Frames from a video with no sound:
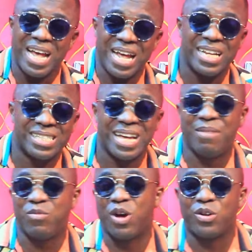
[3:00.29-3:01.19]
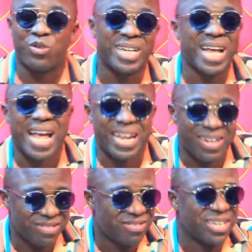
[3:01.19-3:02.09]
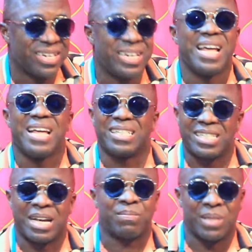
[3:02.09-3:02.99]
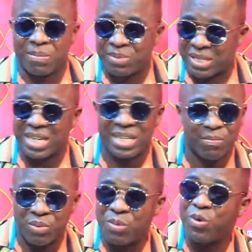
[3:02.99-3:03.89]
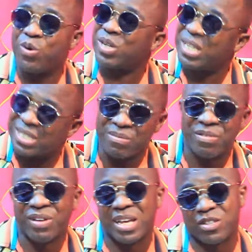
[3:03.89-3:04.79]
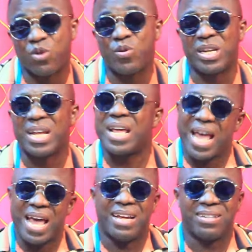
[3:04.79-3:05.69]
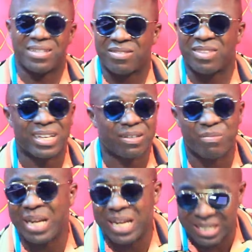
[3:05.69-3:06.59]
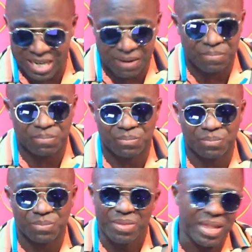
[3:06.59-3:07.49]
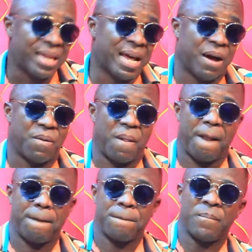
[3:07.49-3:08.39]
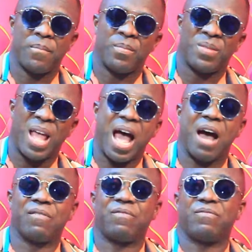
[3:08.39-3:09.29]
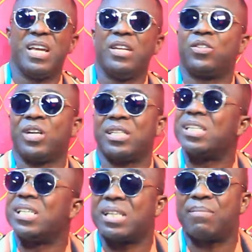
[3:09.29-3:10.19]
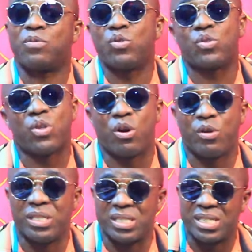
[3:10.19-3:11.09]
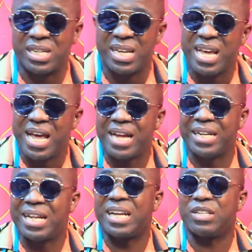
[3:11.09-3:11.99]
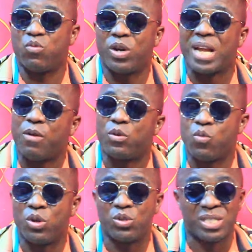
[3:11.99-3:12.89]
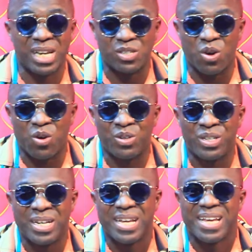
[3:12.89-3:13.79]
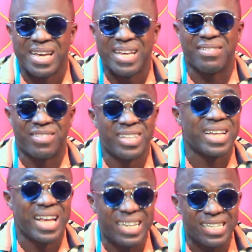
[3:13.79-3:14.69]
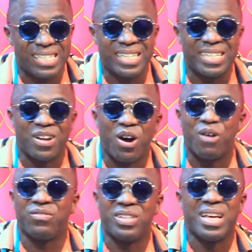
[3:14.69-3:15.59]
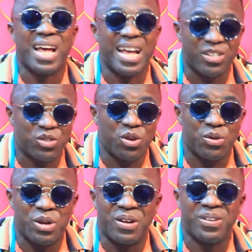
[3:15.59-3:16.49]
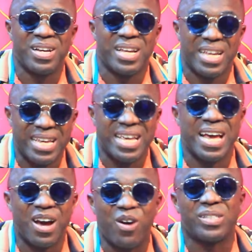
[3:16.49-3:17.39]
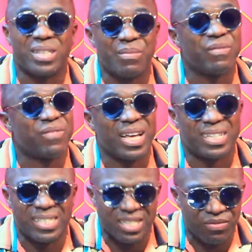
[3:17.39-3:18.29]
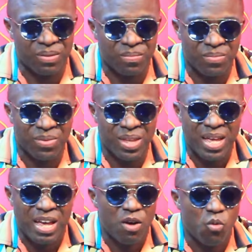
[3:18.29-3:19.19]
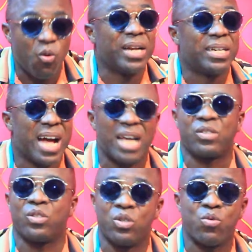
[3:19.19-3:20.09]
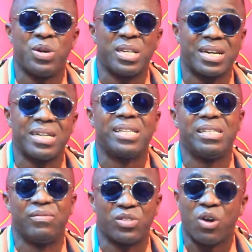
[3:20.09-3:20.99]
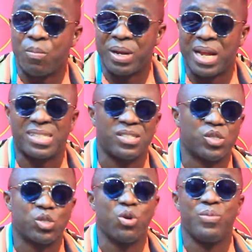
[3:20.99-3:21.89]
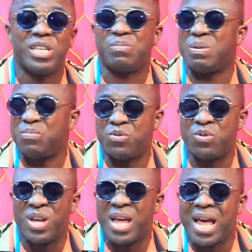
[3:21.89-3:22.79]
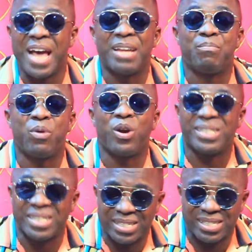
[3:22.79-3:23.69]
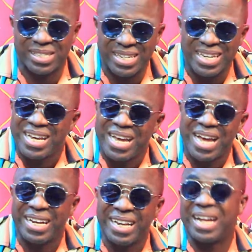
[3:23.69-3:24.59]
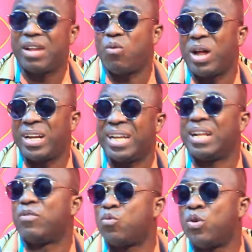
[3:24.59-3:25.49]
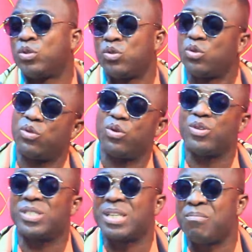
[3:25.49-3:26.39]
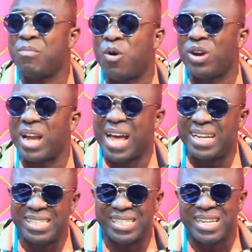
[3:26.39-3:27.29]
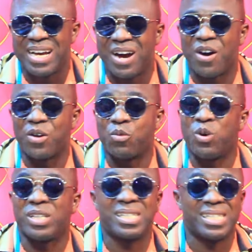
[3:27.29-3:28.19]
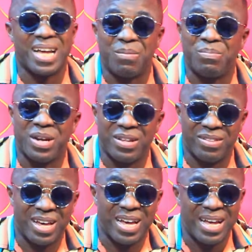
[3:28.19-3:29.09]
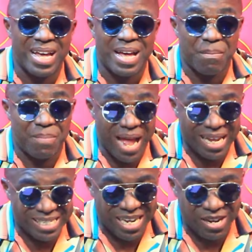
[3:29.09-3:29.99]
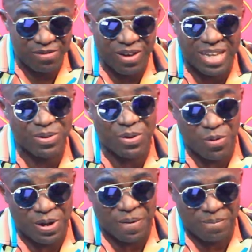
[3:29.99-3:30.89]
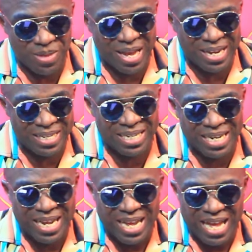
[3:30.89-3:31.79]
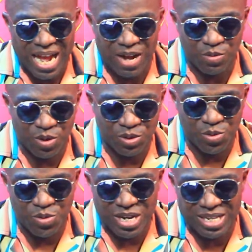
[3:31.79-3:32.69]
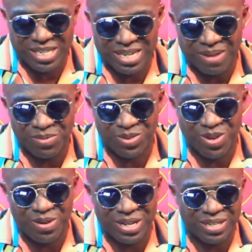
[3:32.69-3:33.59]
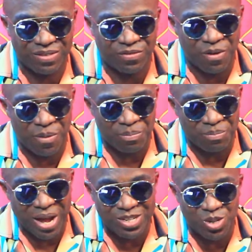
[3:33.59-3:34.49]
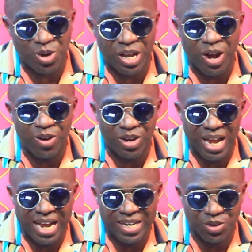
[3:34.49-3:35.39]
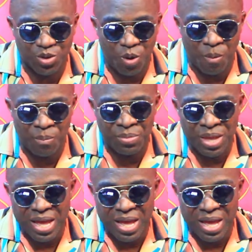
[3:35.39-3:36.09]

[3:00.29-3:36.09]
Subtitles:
Anytime you are doing anything Tap Send, the promo code is SammyFlex. Do it and thank me later. Now, I have interest in some two stories, and that is what I would want to touch on in this edition of the editorial here on SammyFlex TV. One has to do with creatives, or better still, showbiz people and politics. And the other one that I would want to throw some more light on what our brother Black Sherif has been doing. And I would want to read some stories from myjoyonline.com,